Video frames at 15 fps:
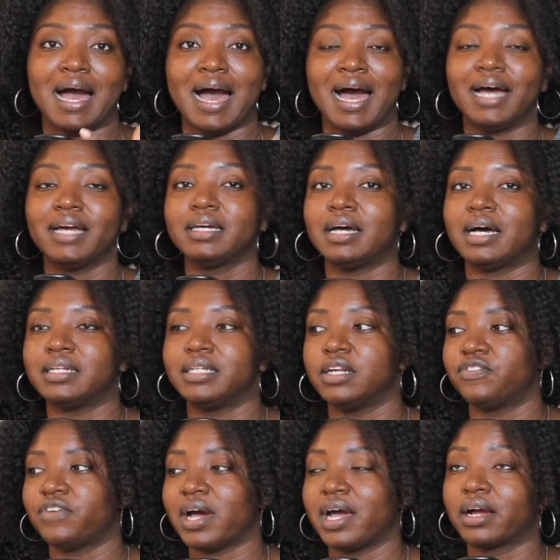I
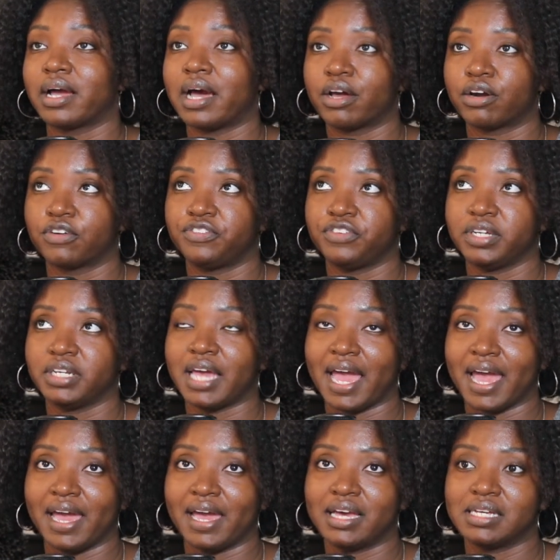identify a counterfeit
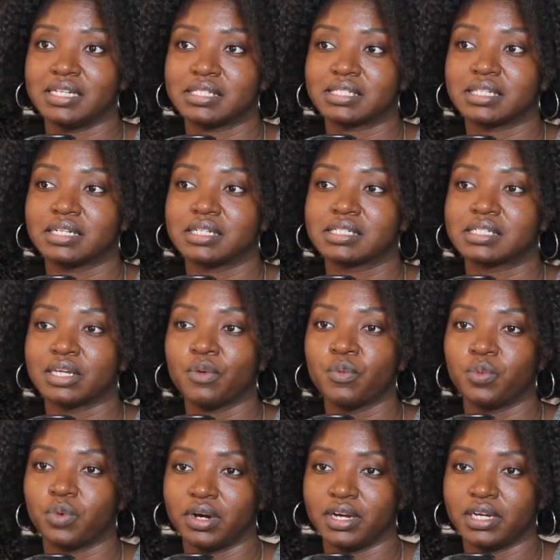as
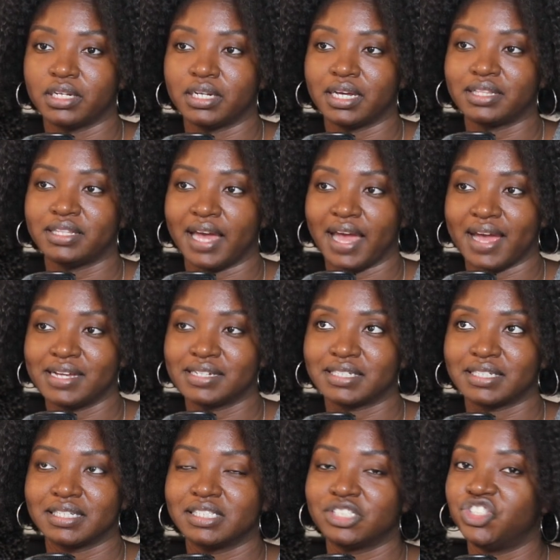someone
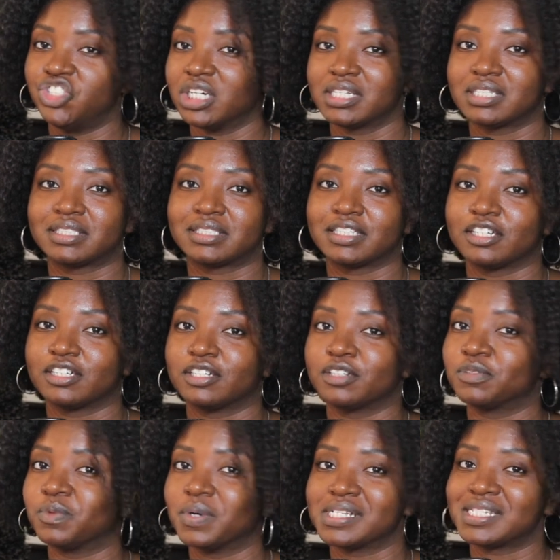that just
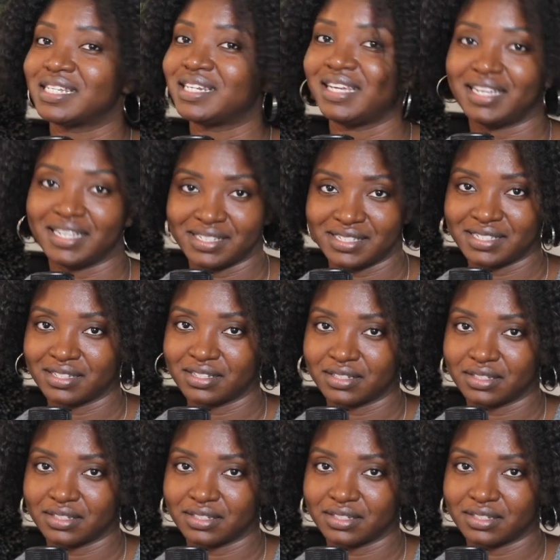wasn't it.